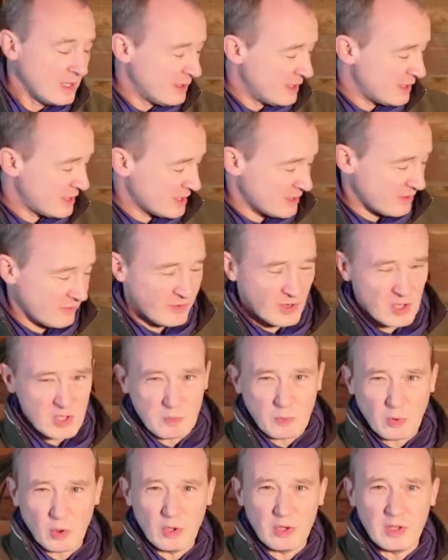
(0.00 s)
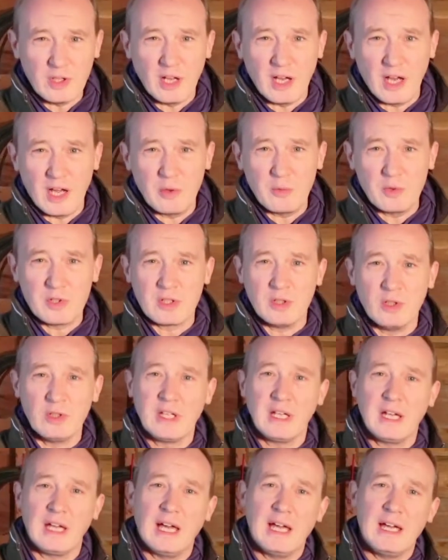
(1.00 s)
This is the first board that I was
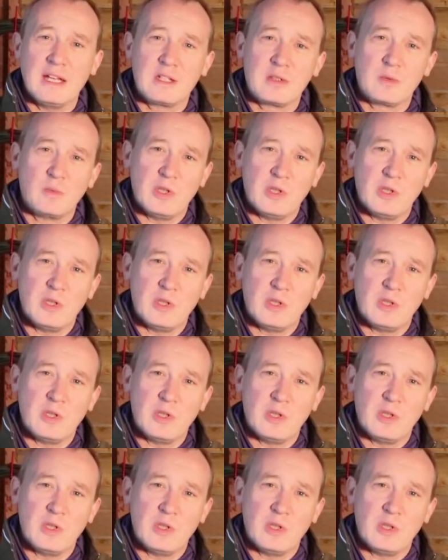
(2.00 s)
looking at,